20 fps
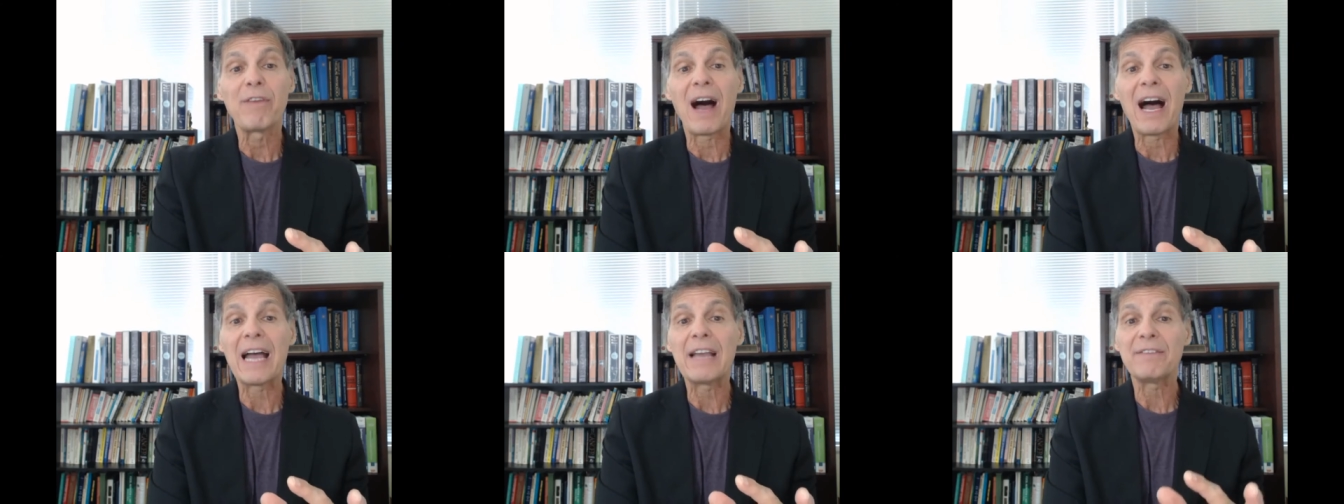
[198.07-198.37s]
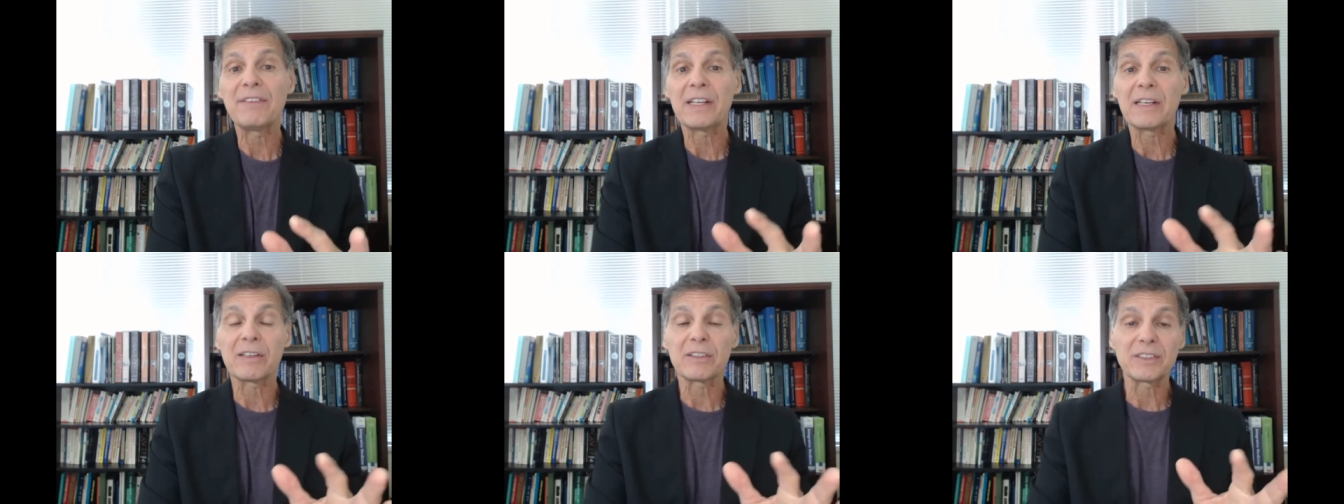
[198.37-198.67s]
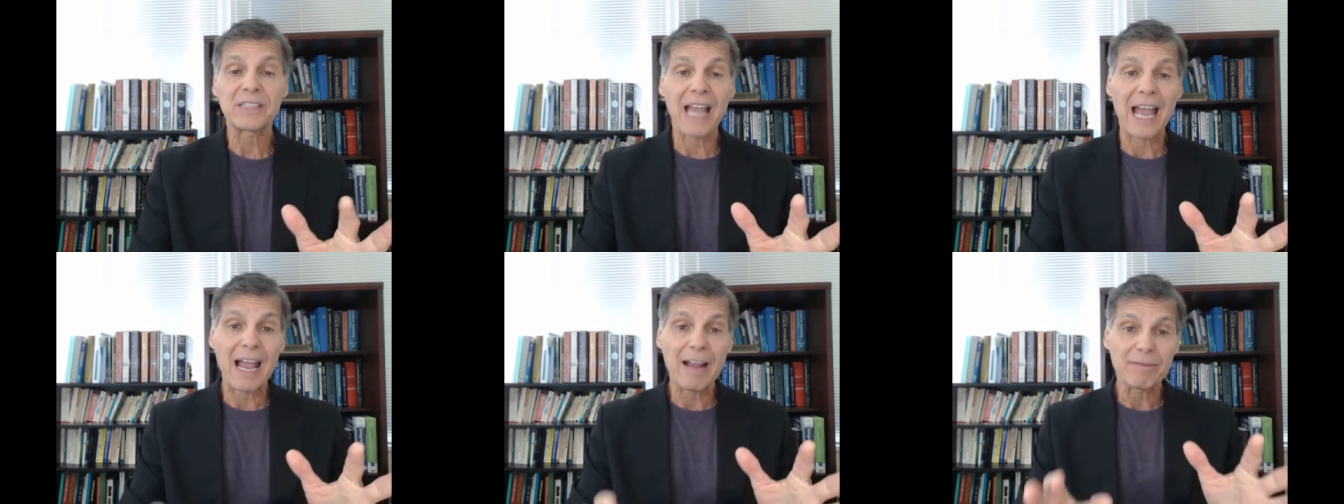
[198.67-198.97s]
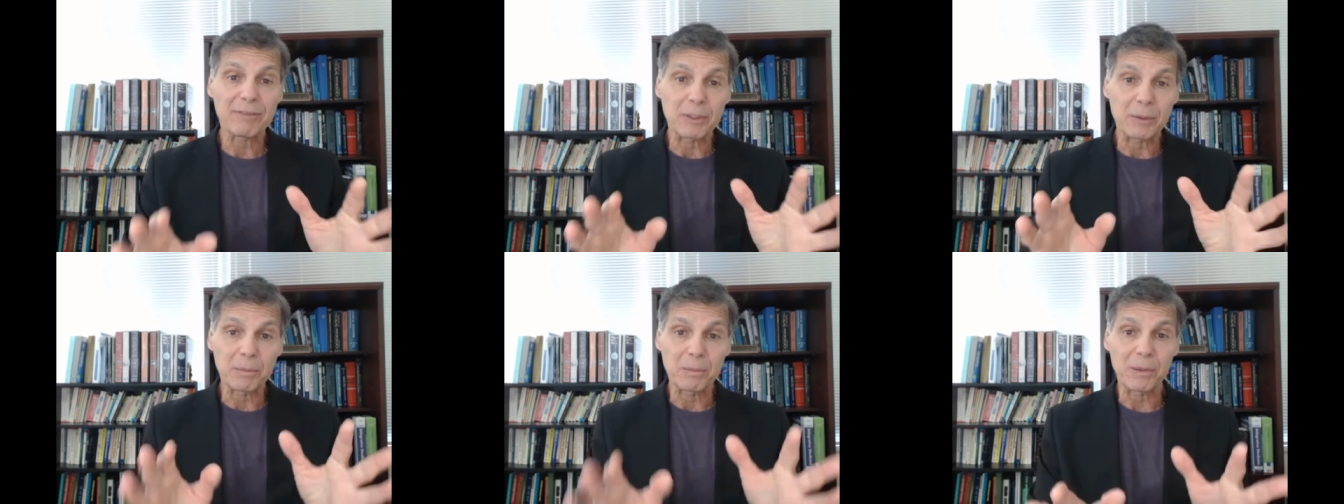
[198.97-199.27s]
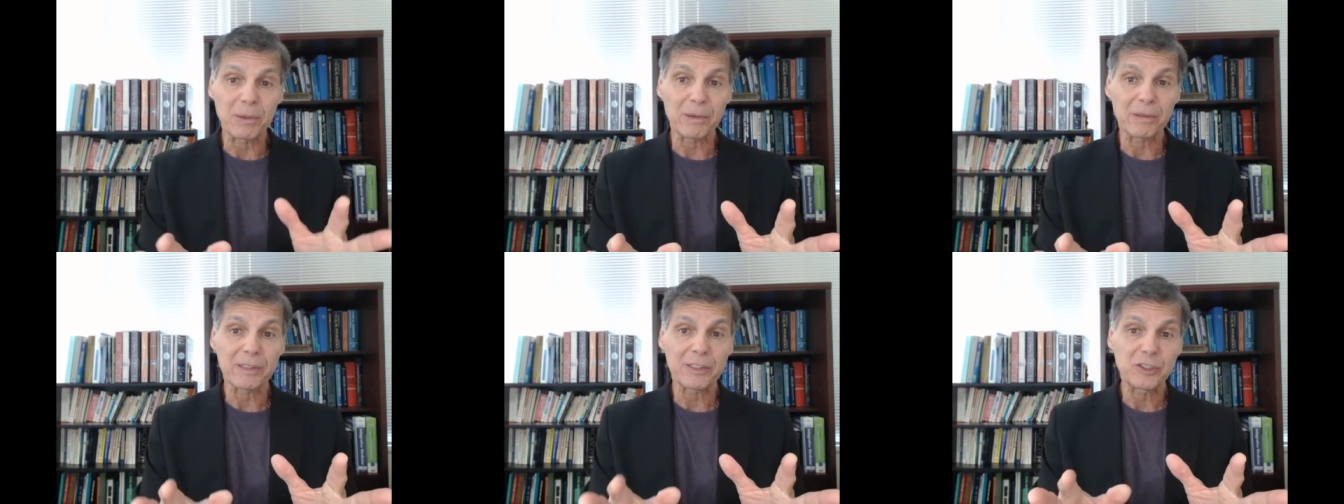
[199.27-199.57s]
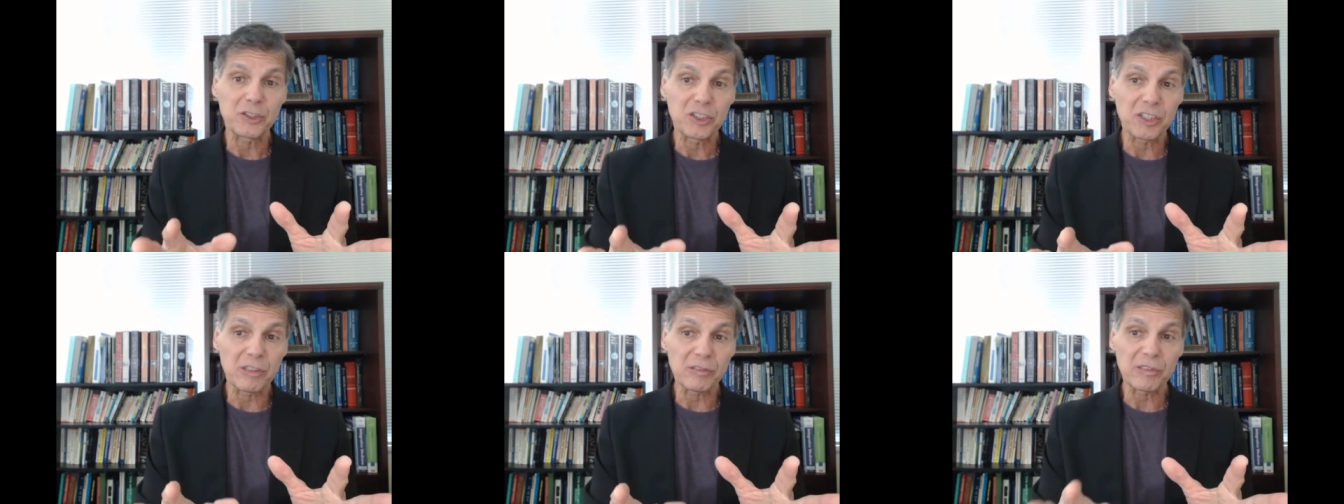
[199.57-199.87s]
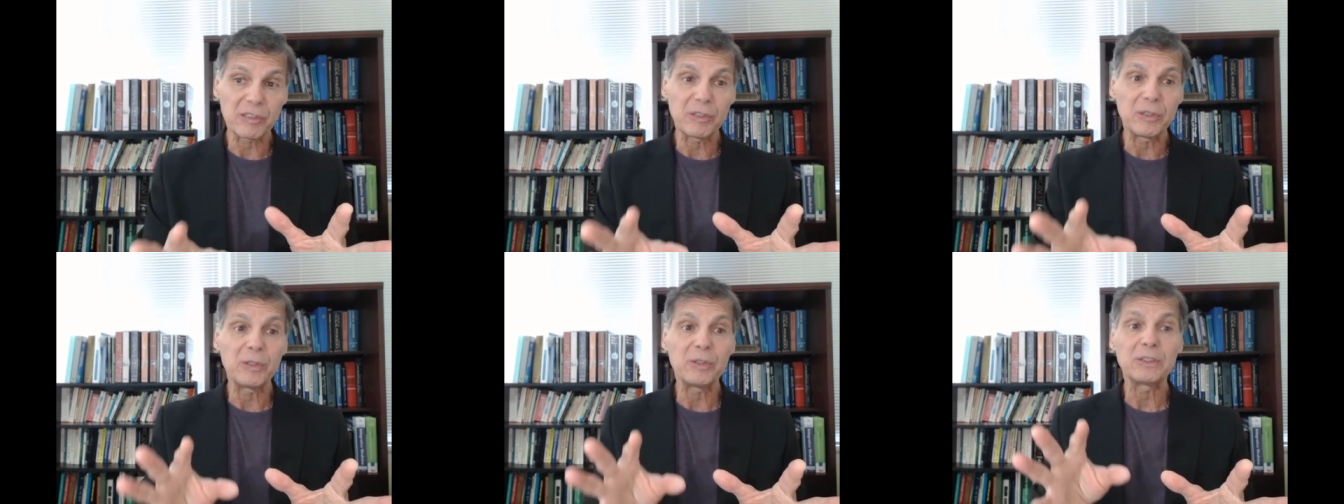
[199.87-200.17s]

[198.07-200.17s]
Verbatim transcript: Five years after birth, children